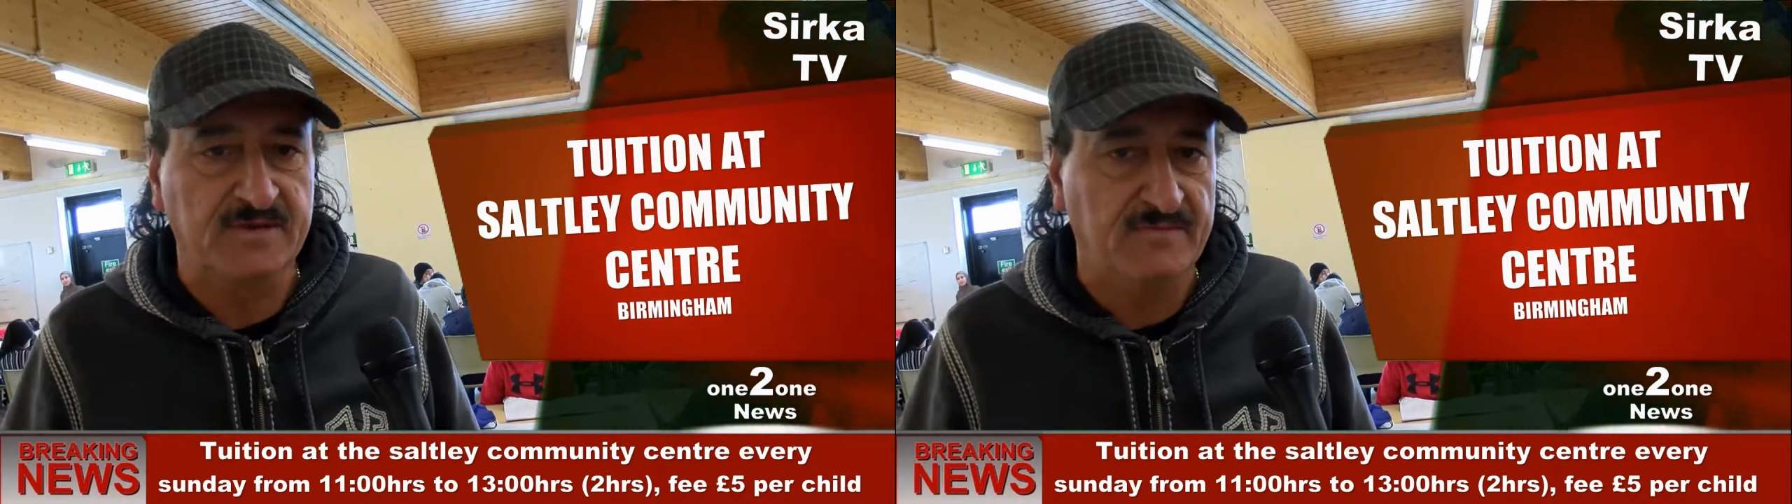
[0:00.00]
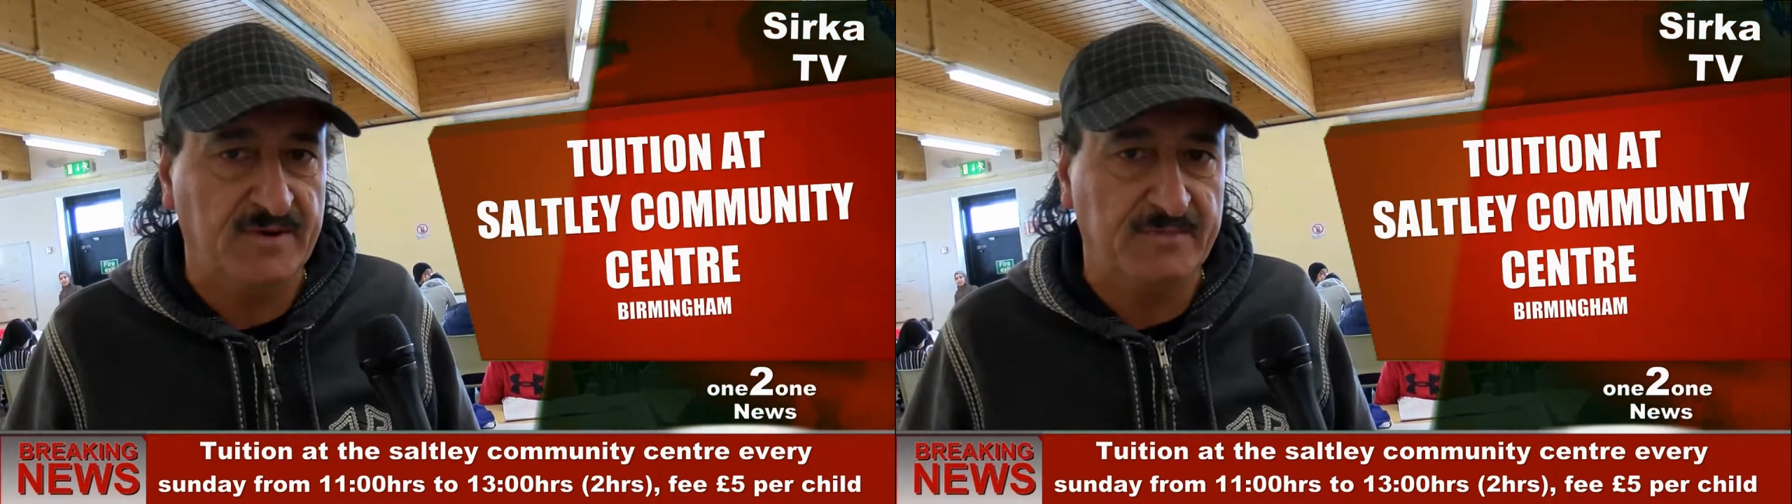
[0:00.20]

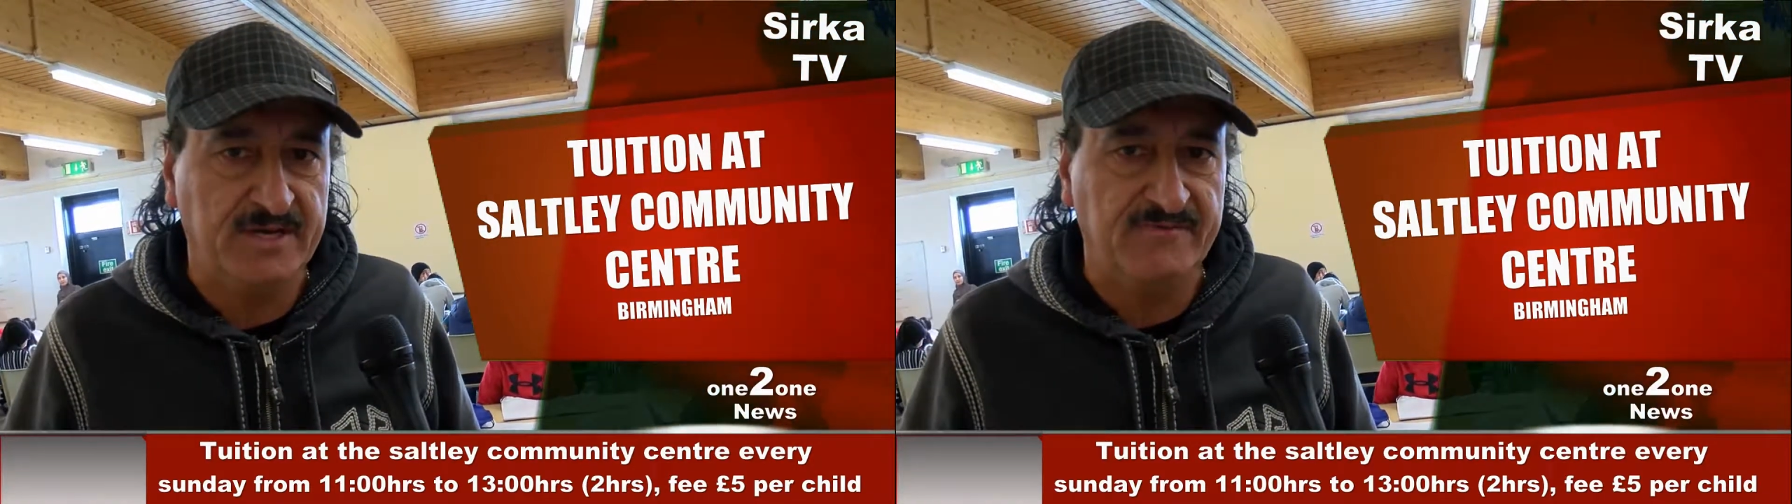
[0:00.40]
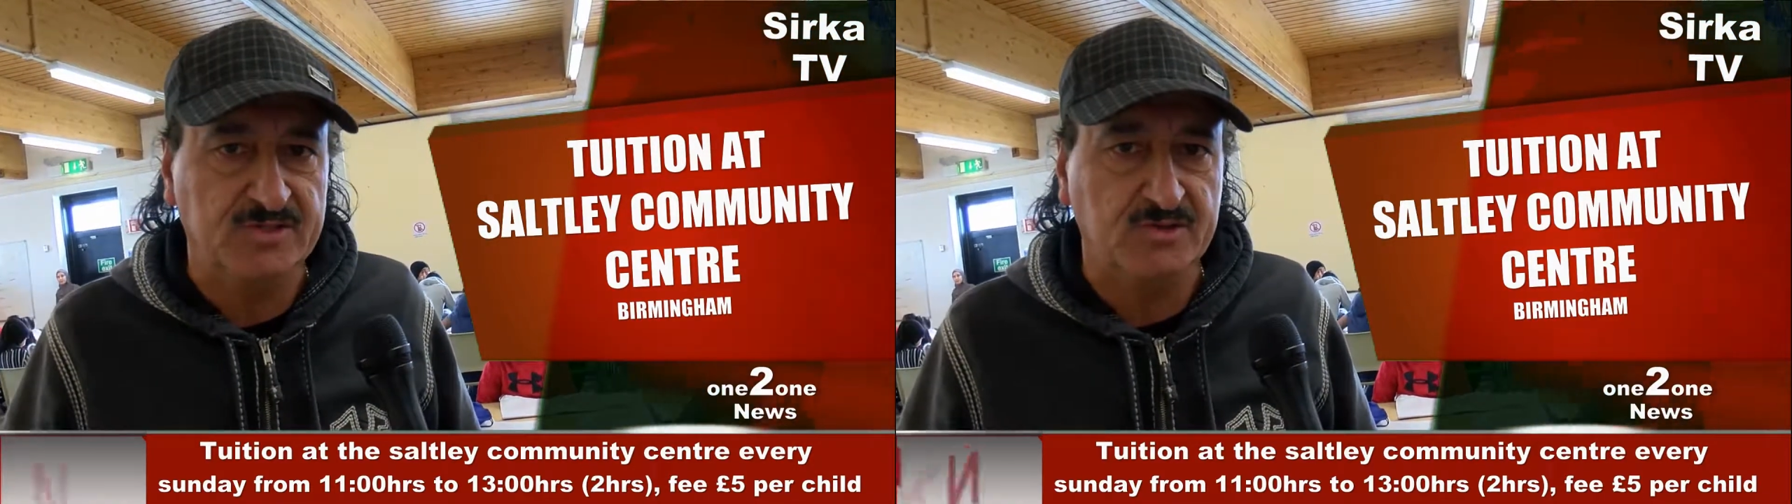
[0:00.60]
give them a
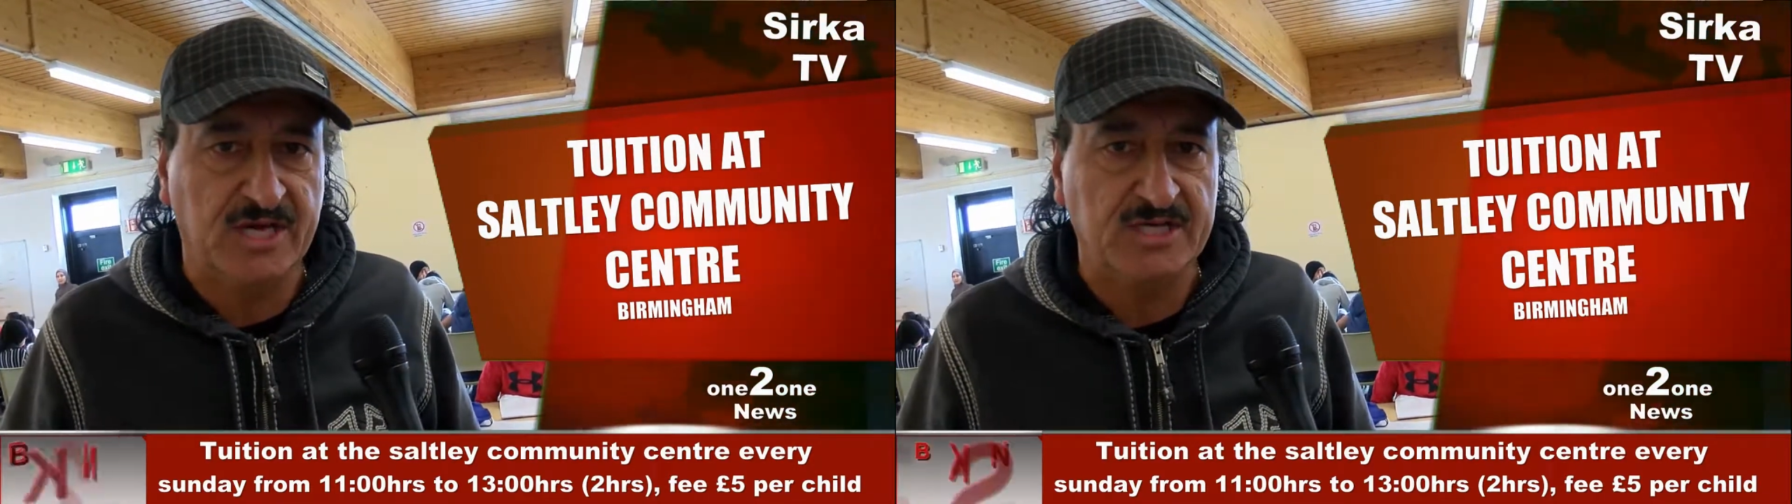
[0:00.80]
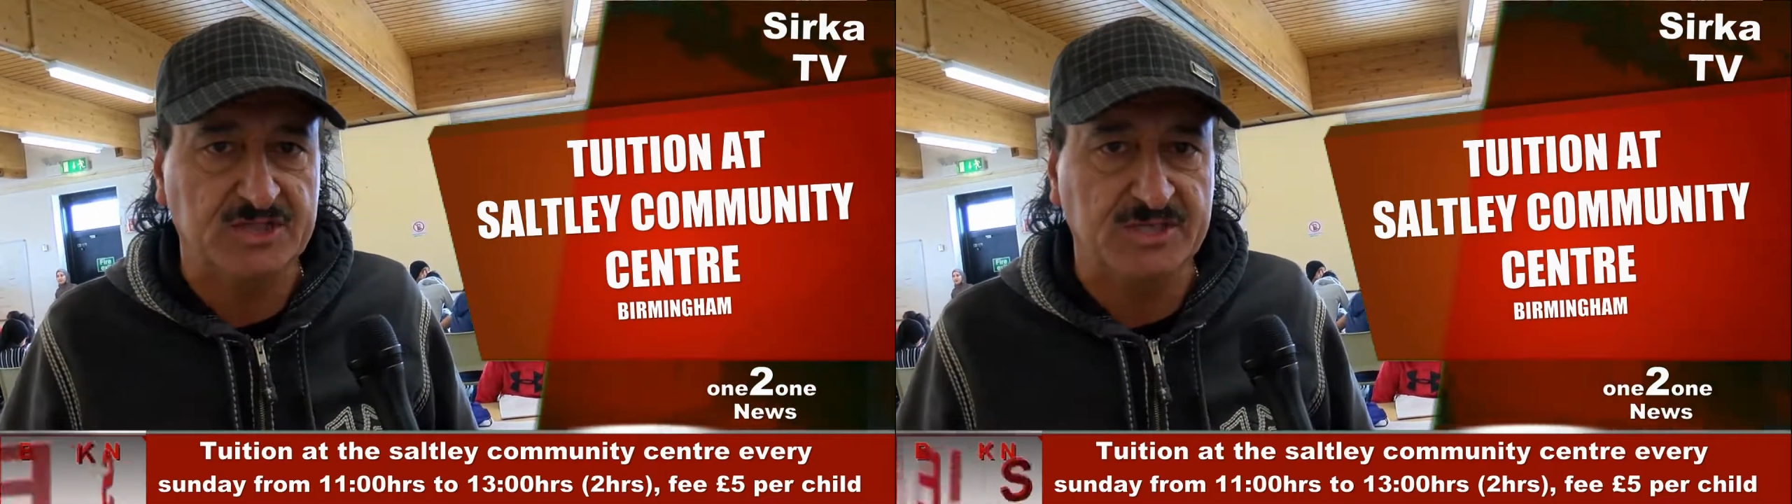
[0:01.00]
bit of
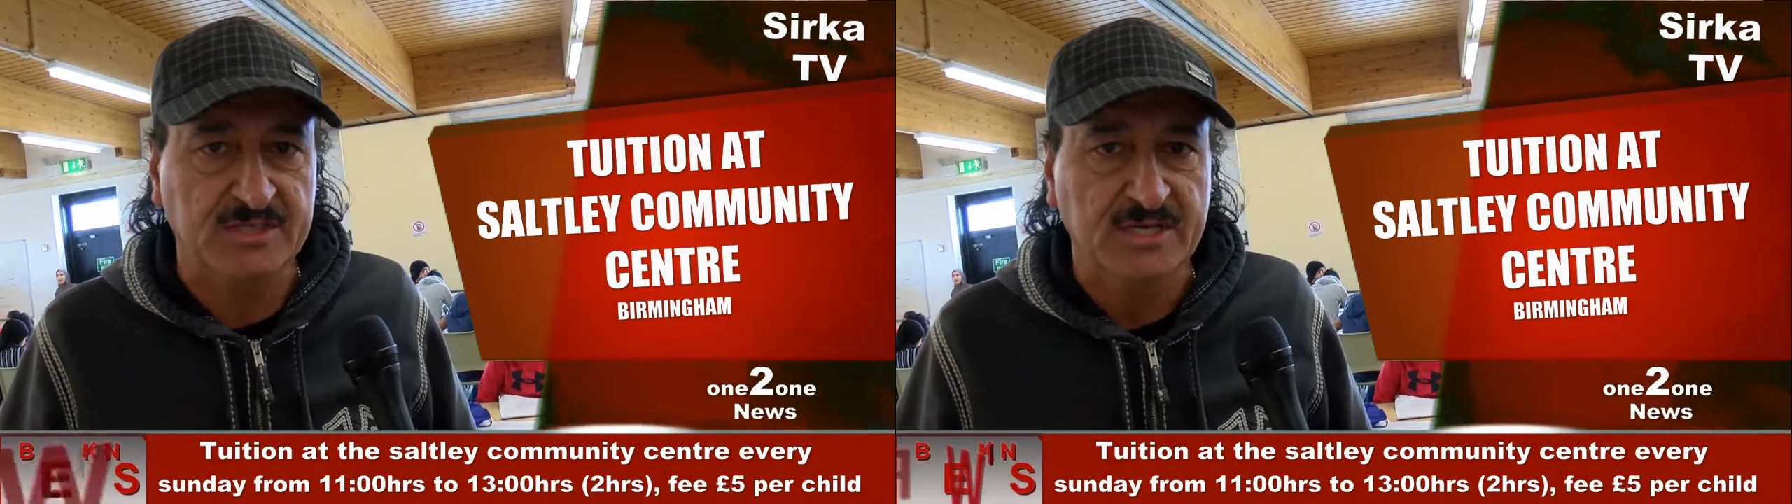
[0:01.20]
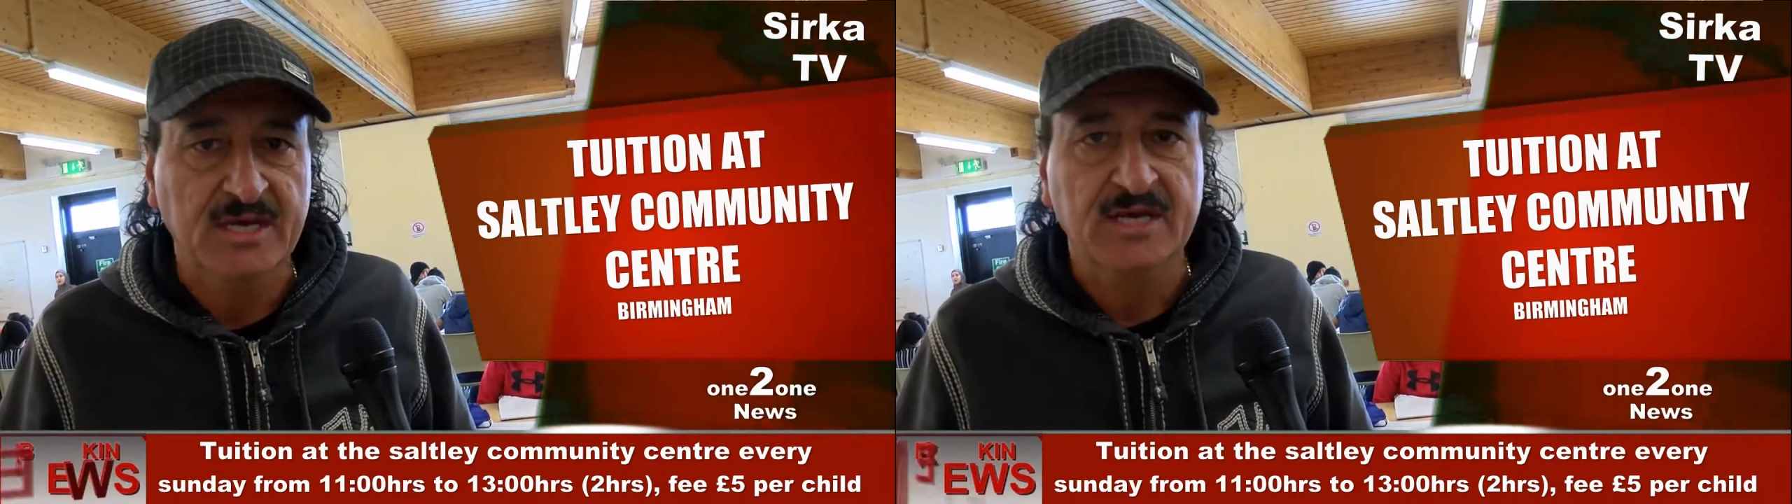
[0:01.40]
education,